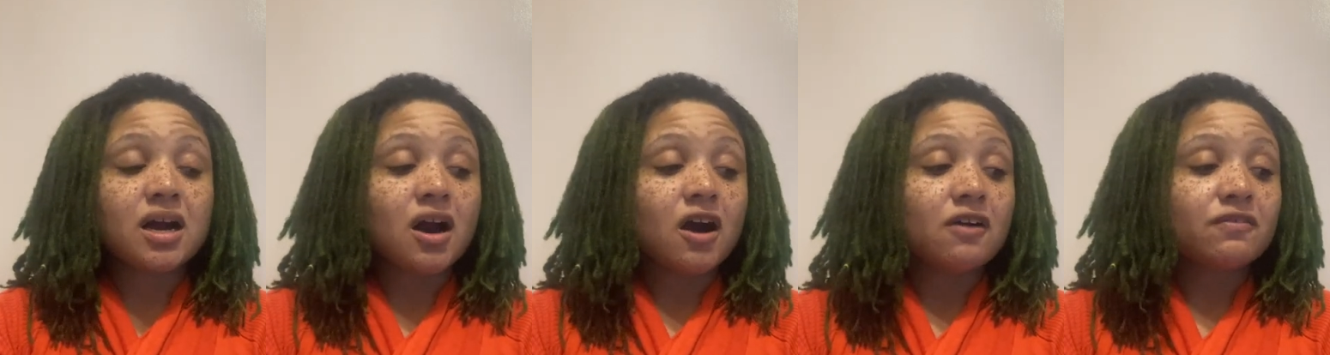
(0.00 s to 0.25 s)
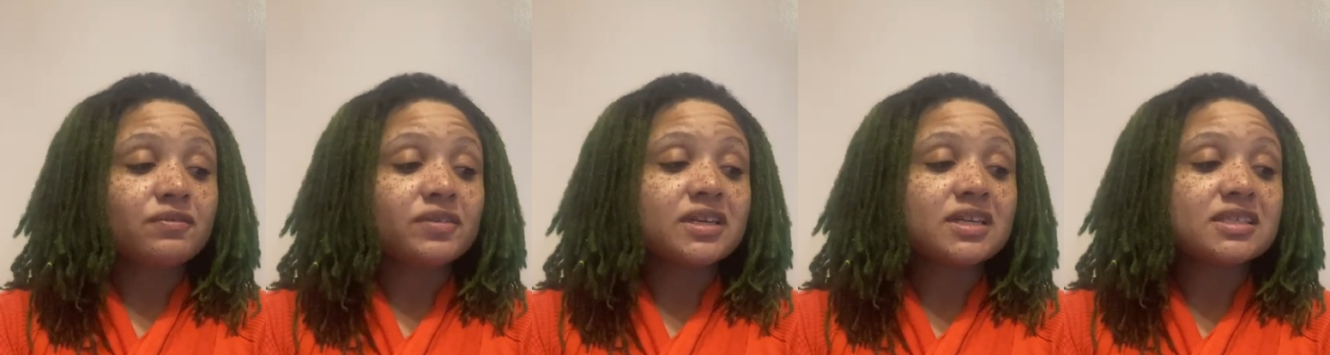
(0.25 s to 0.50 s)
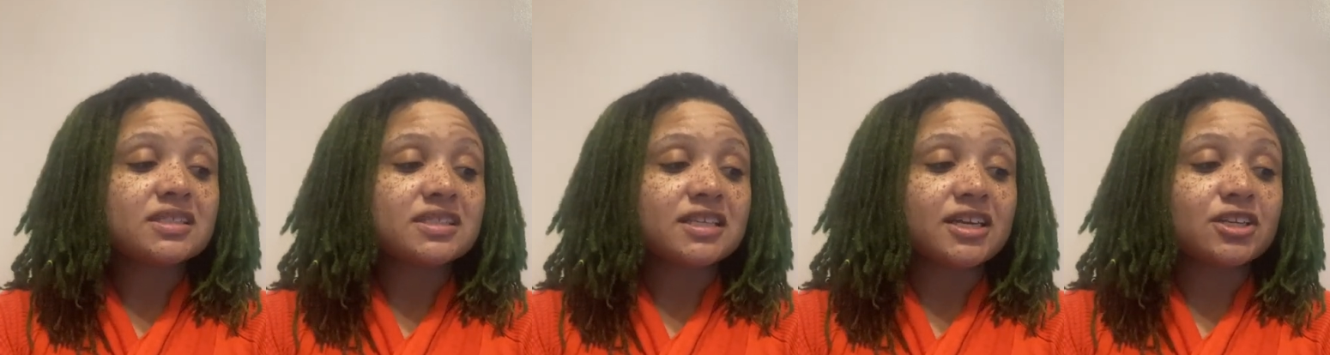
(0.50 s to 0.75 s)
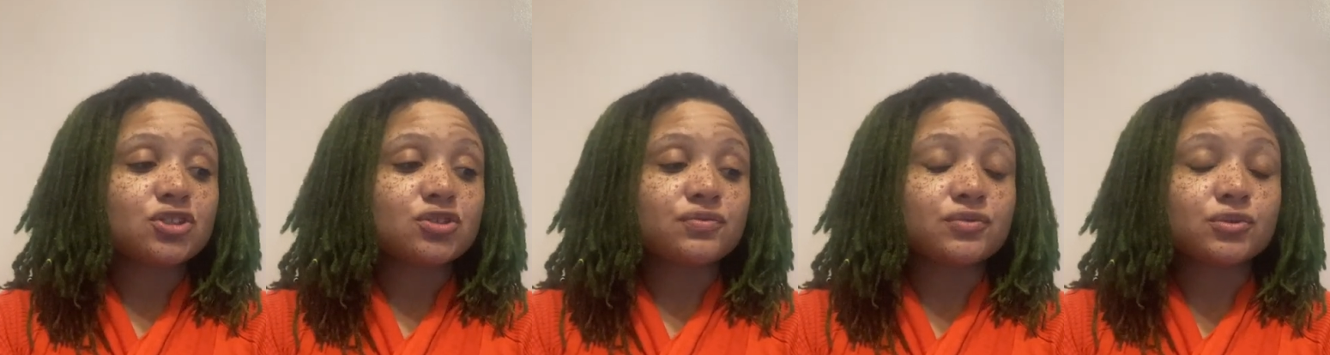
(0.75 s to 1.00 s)
confidence
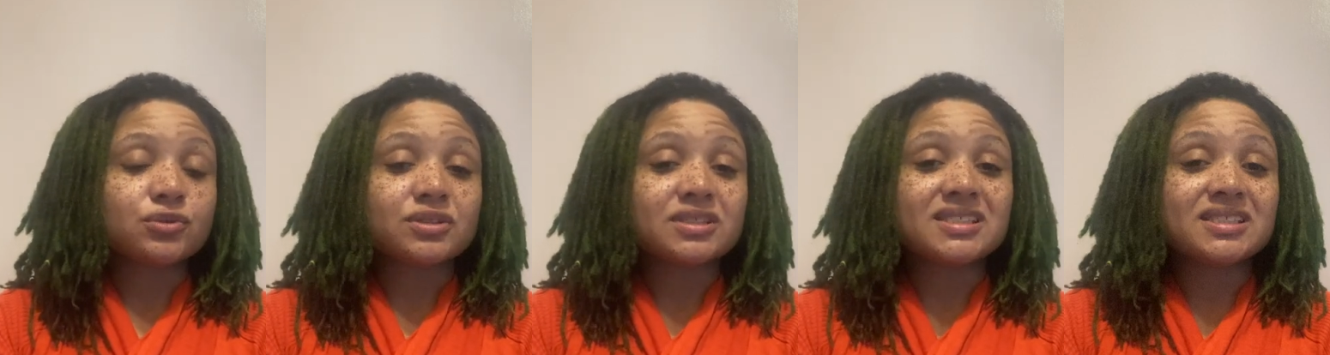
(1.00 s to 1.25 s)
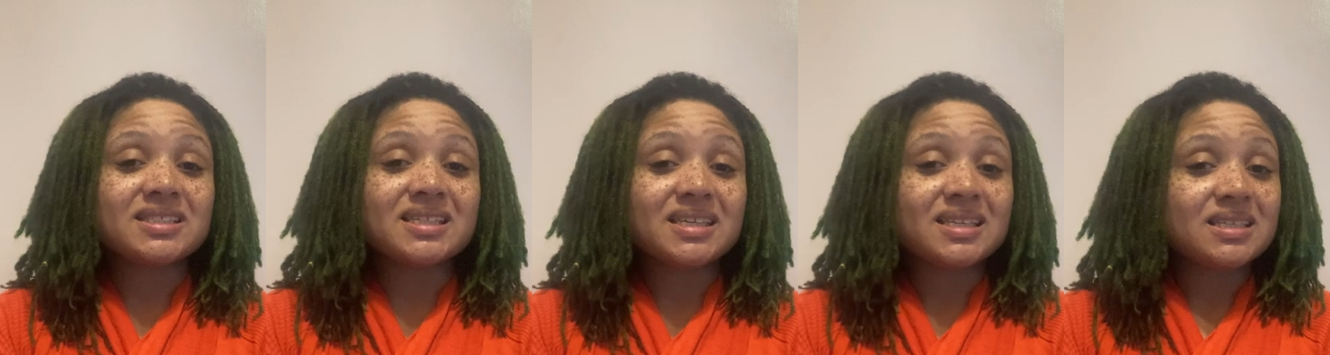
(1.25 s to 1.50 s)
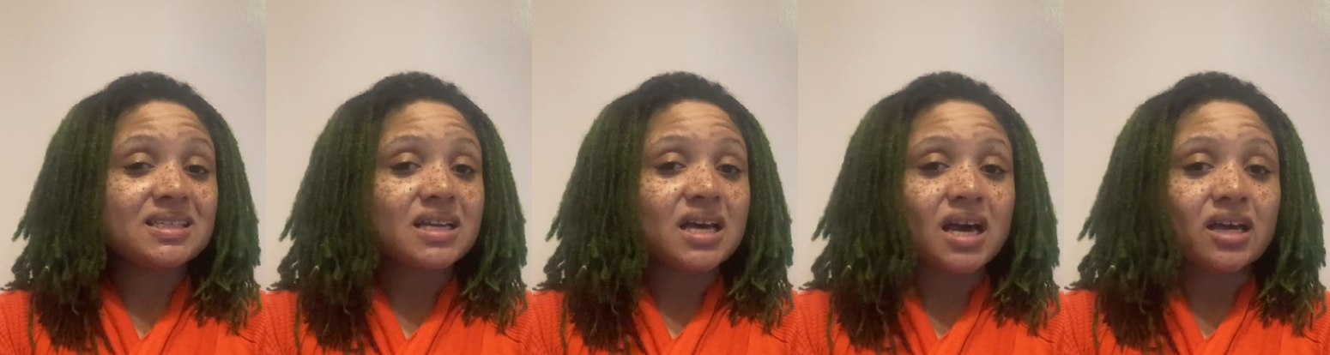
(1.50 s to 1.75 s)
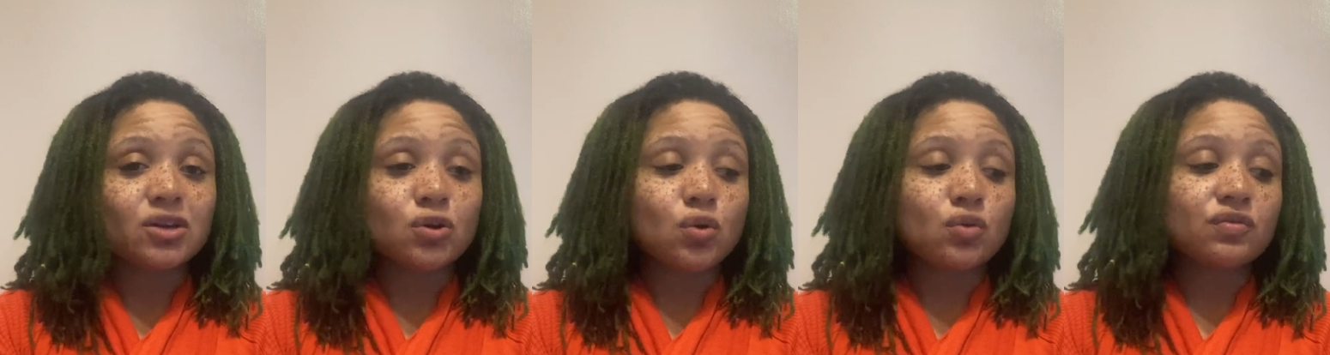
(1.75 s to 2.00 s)
intervals did
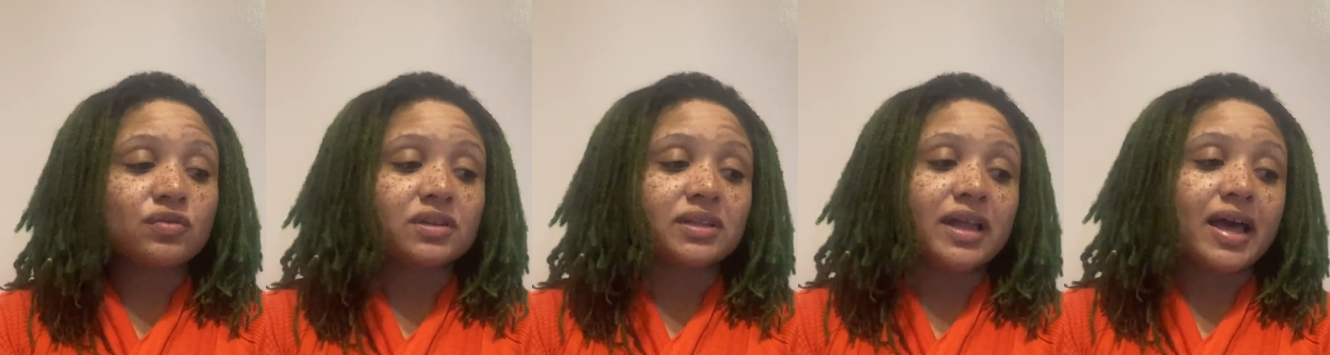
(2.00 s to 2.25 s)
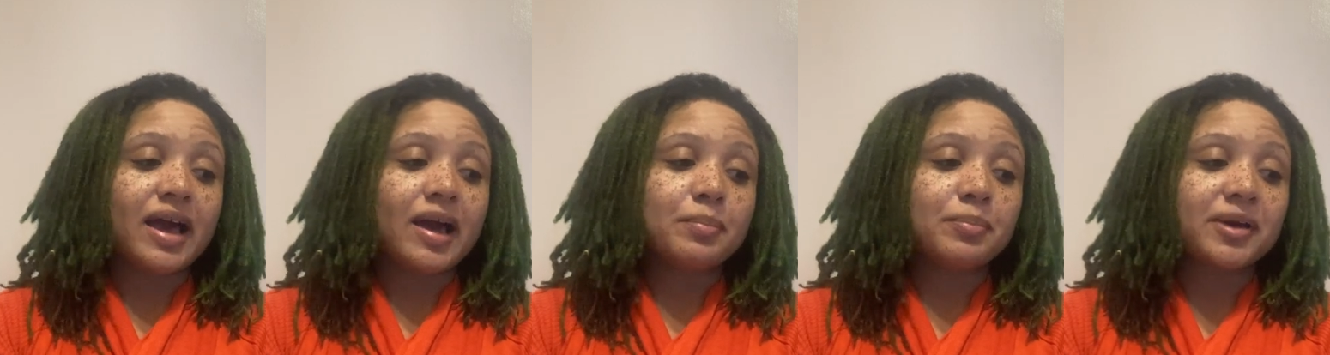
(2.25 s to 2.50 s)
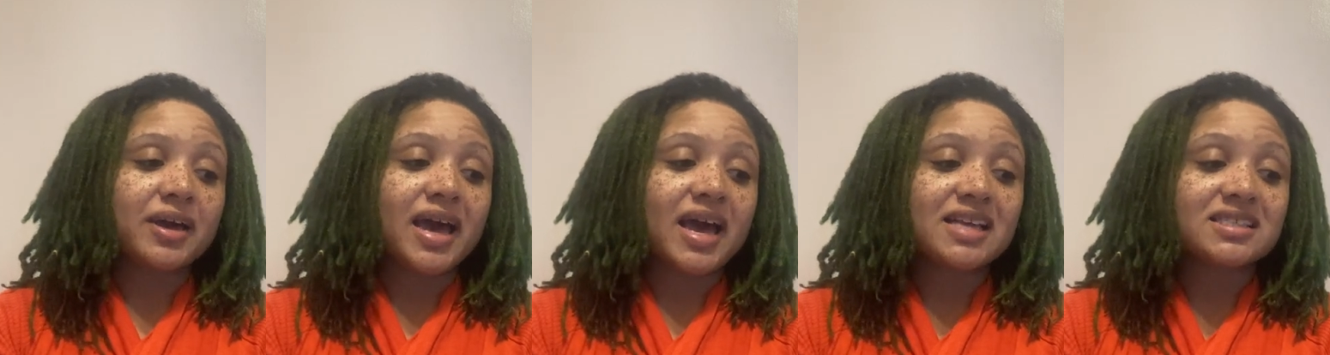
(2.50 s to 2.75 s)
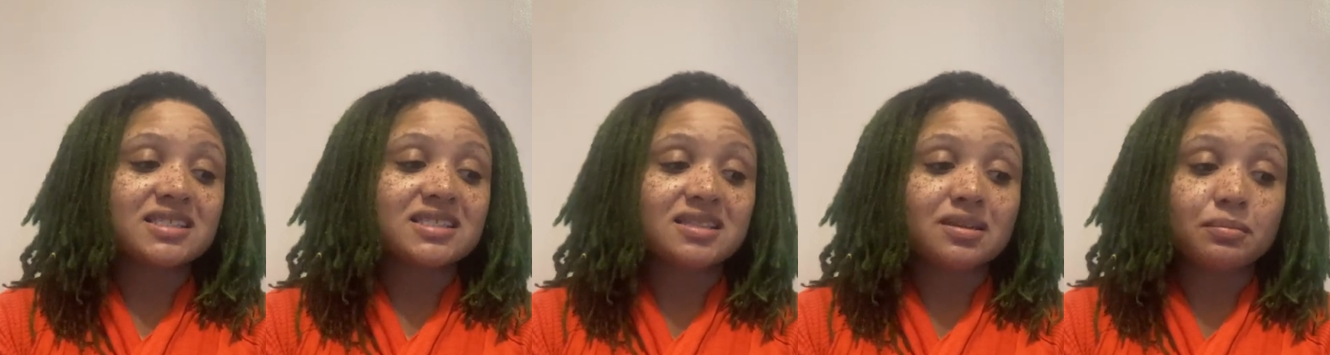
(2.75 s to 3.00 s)
not overlap,
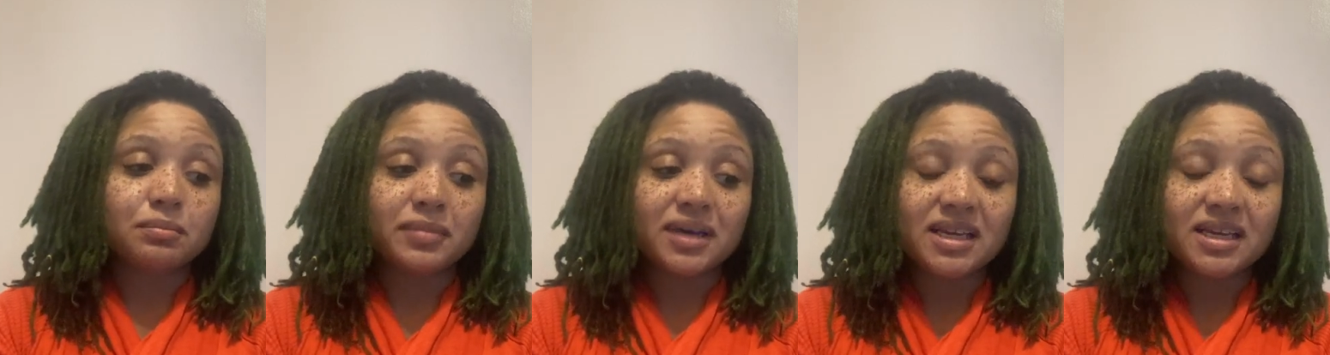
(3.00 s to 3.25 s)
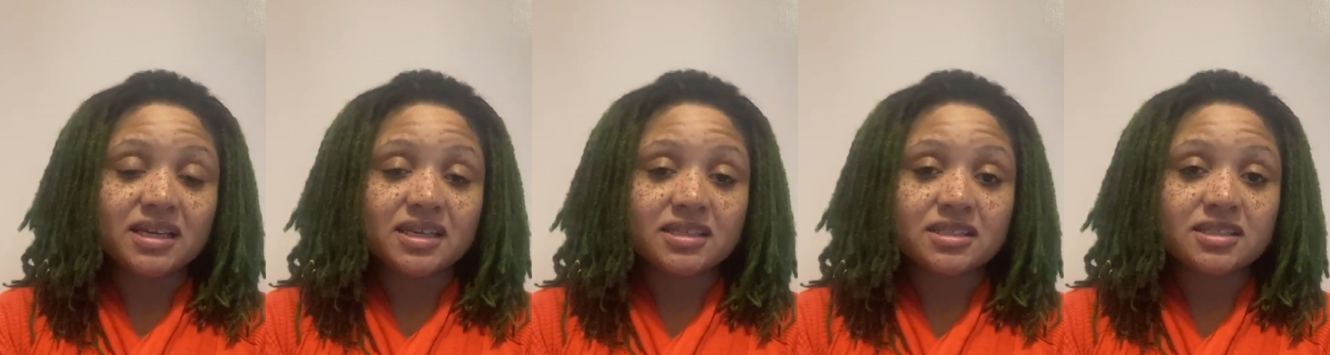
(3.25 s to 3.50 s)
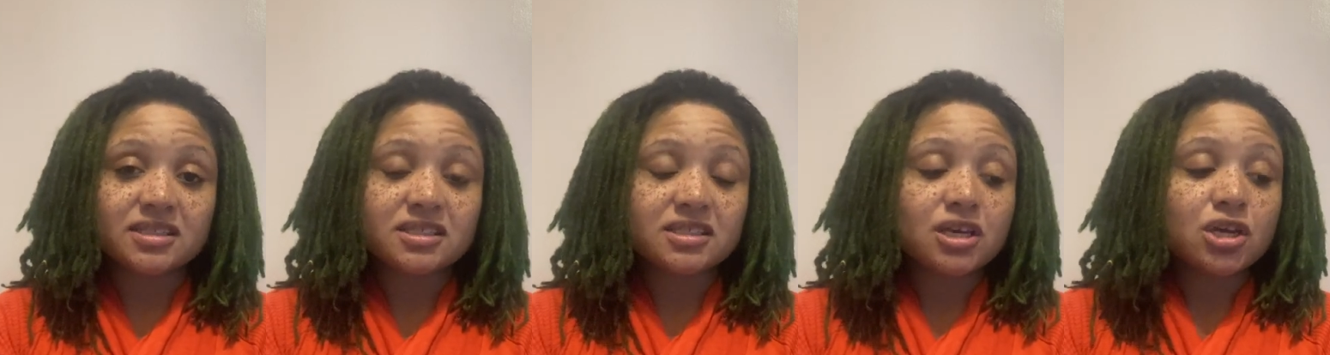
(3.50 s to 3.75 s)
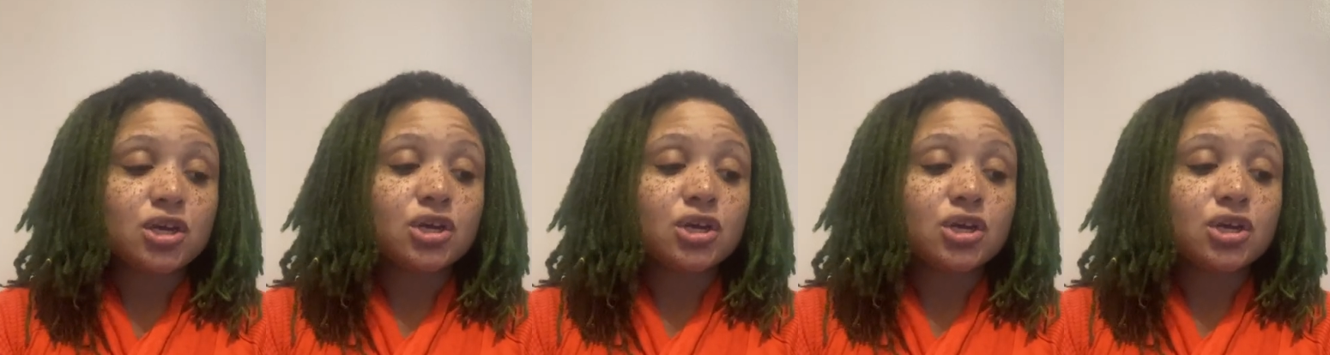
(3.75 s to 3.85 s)
as the means,